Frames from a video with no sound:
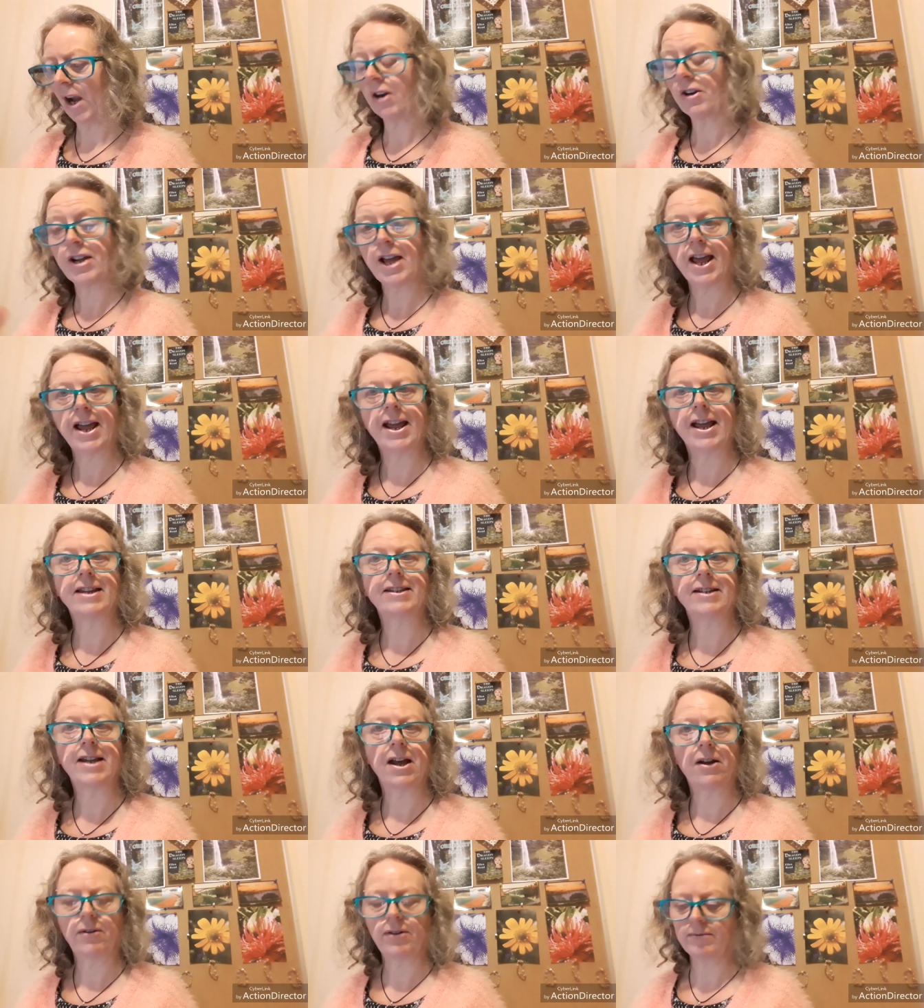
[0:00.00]
Okay, and
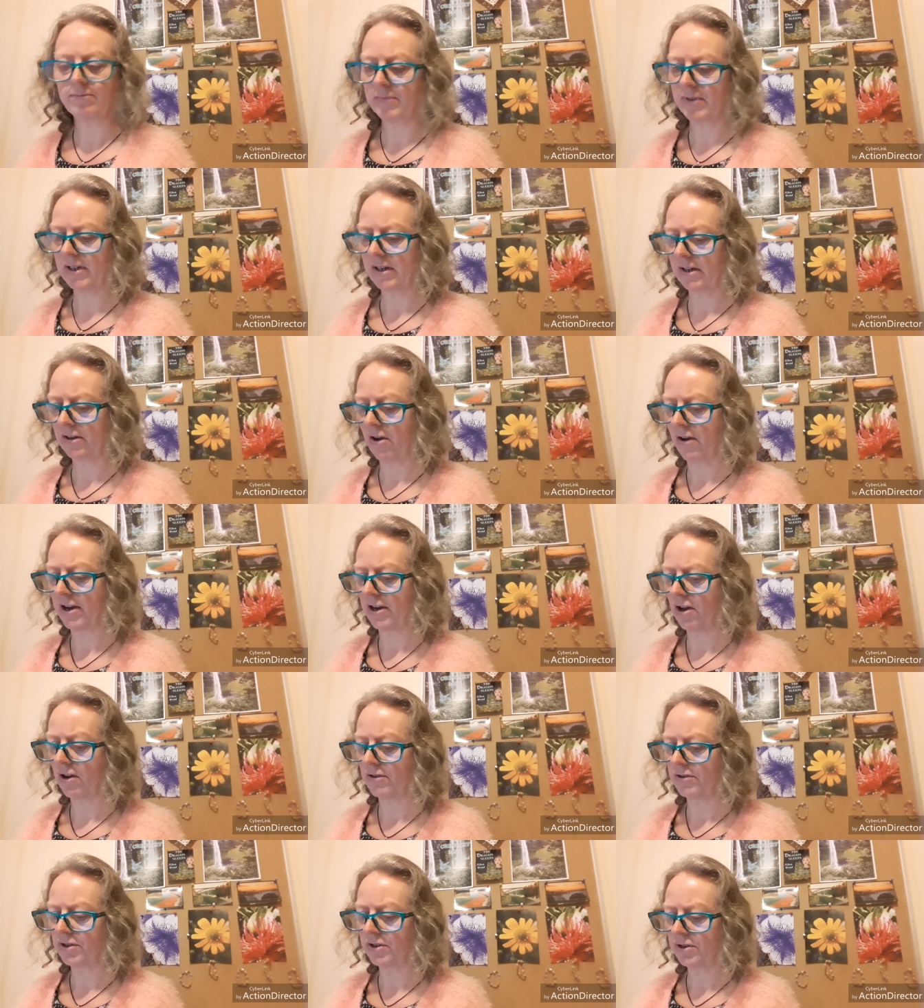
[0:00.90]
now I'm going
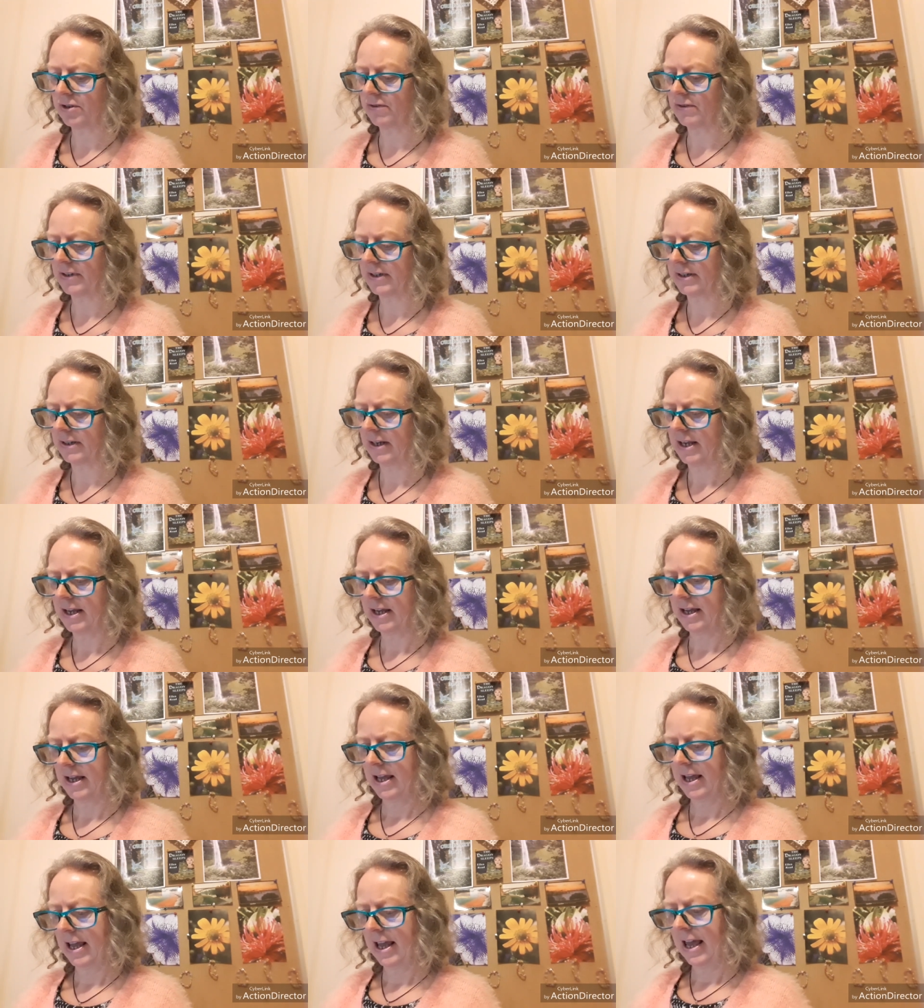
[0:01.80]
on to
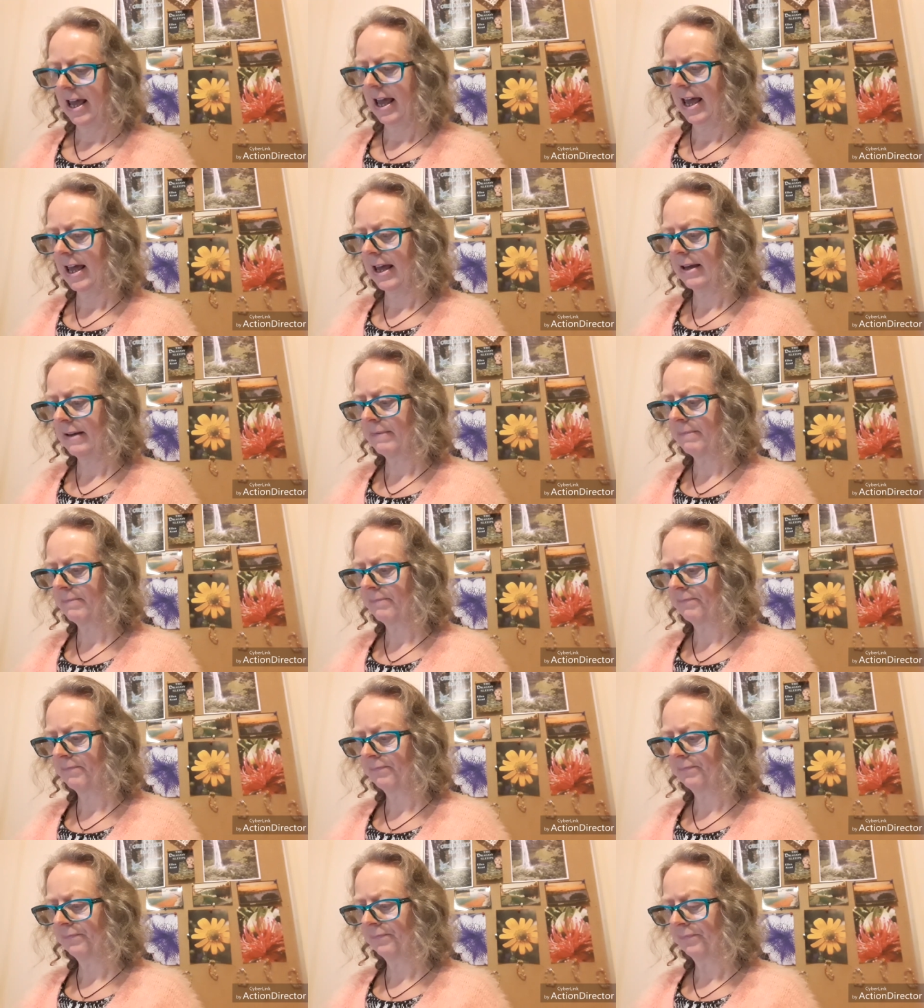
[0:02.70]

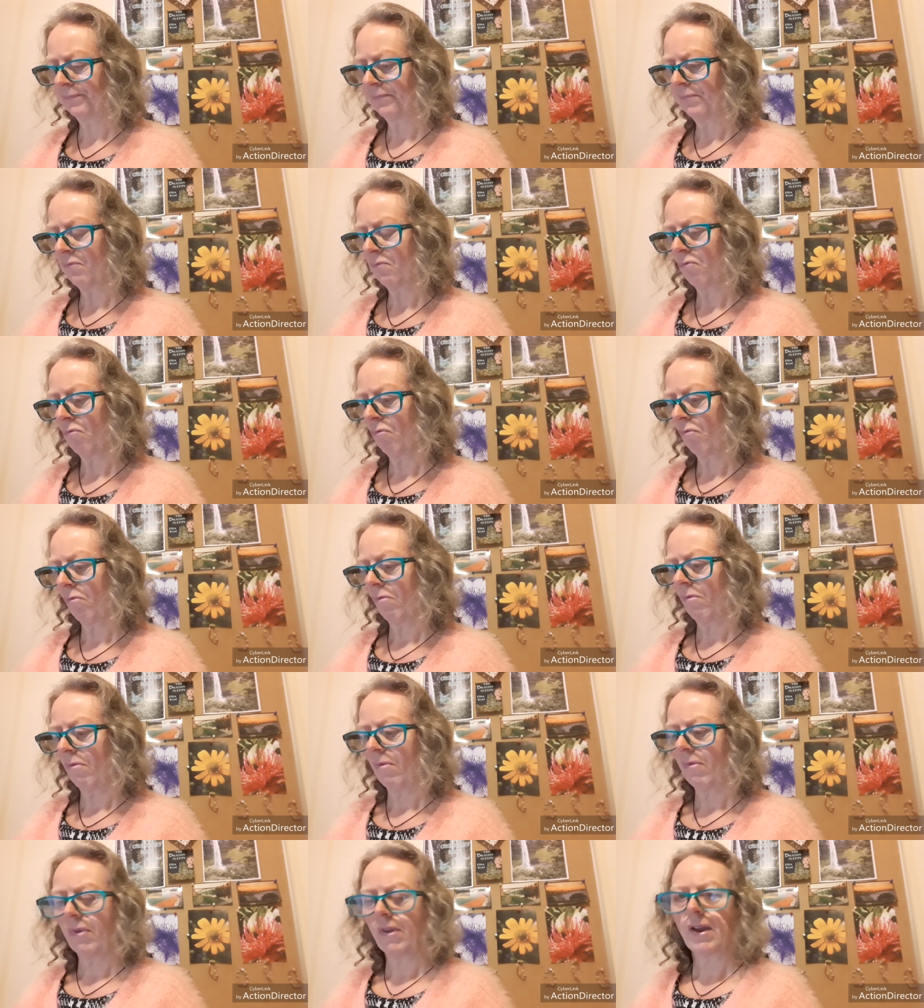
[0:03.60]
um,
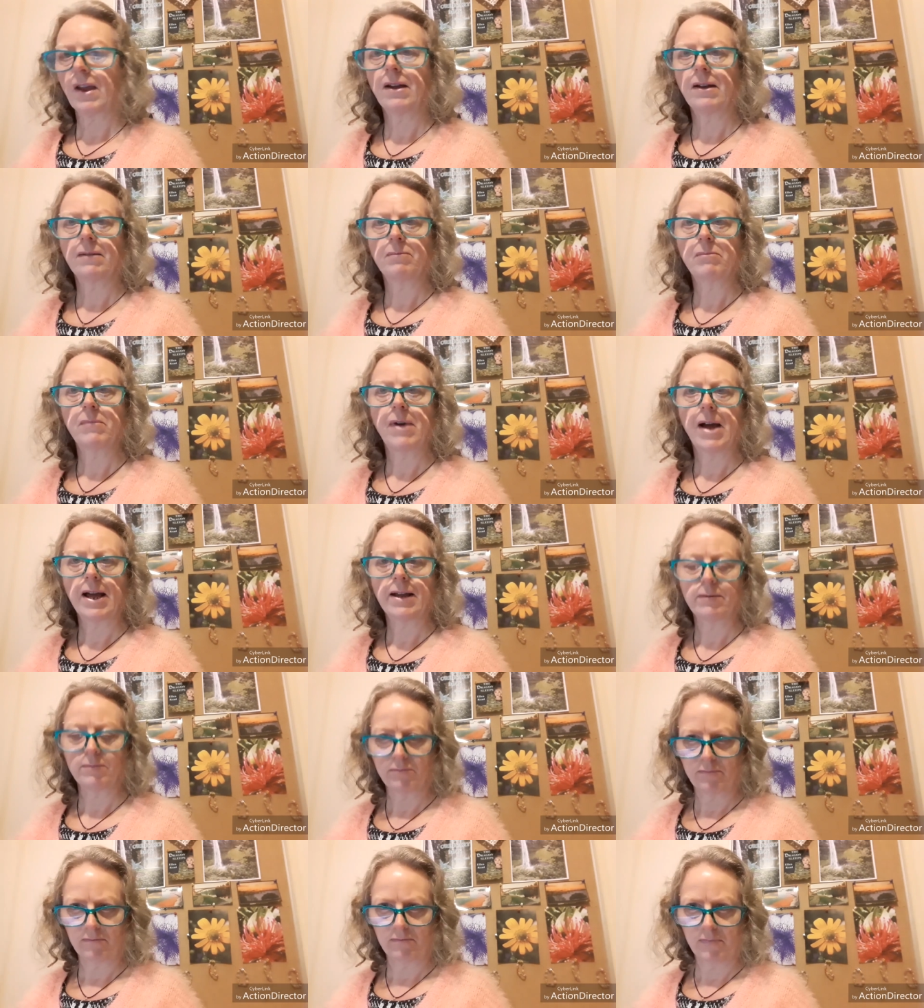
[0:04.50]
my,
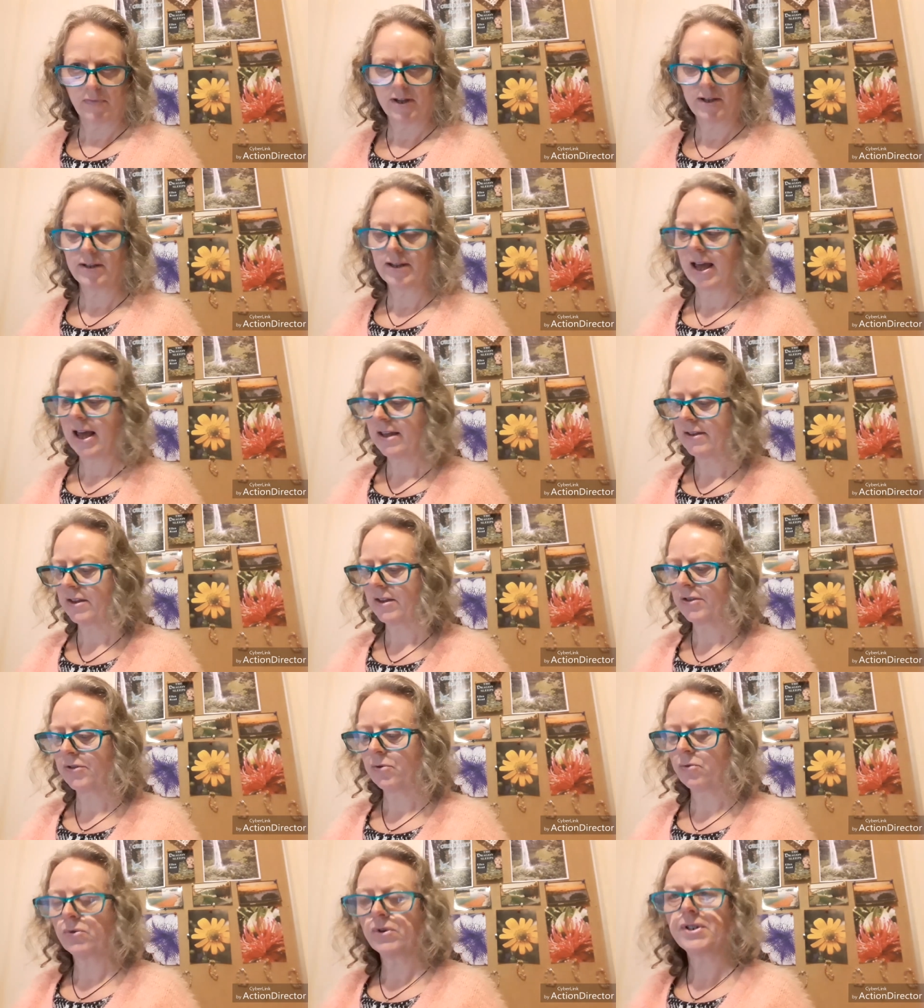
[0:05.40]
my other
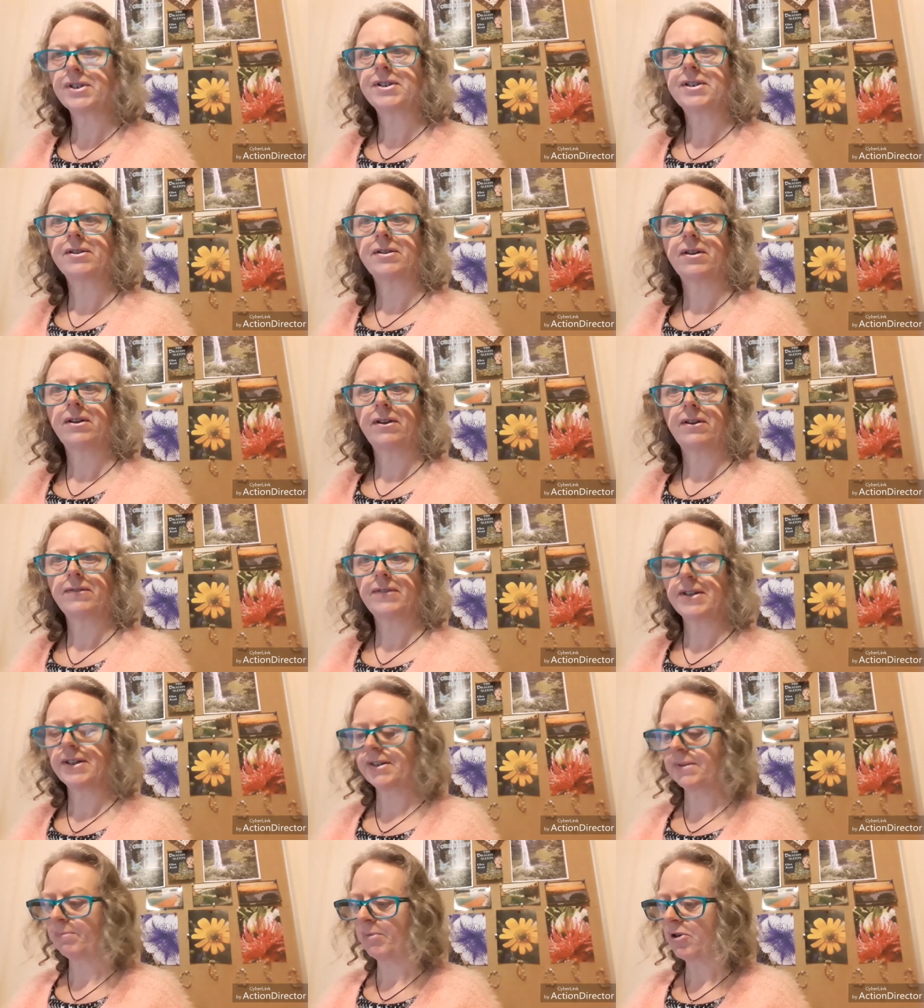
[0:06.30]
thoughts on
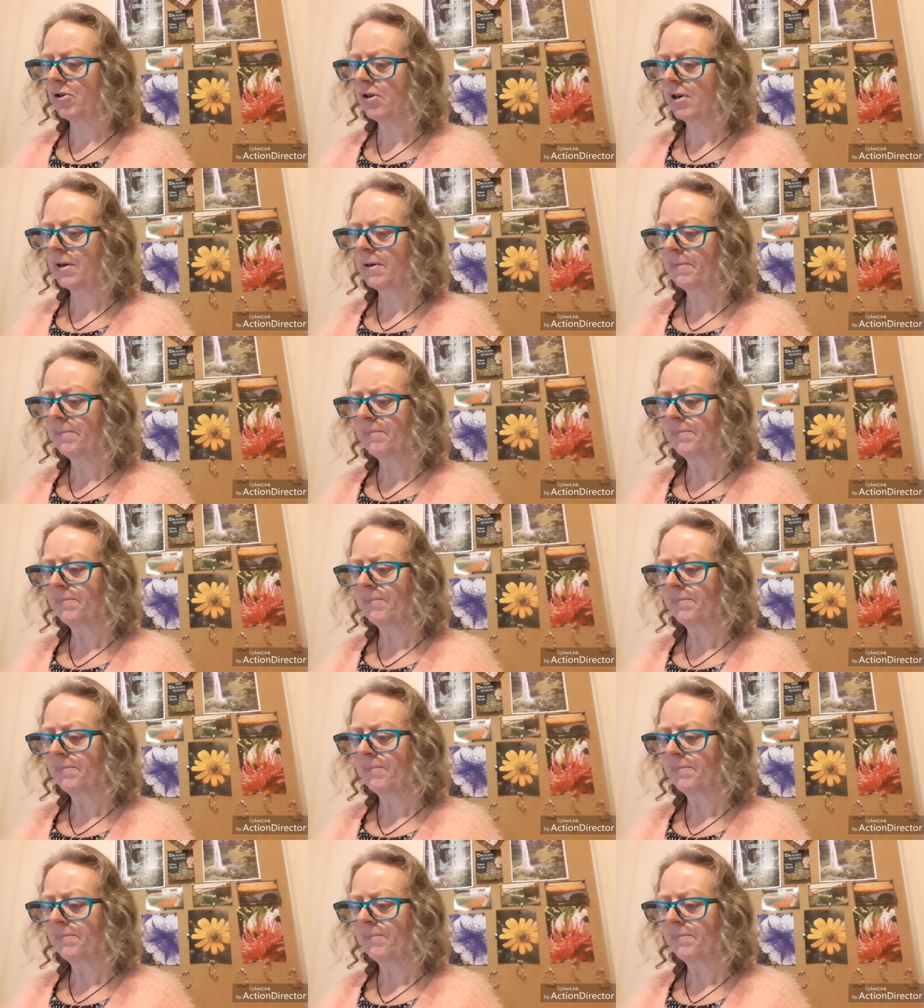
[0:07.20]
this book.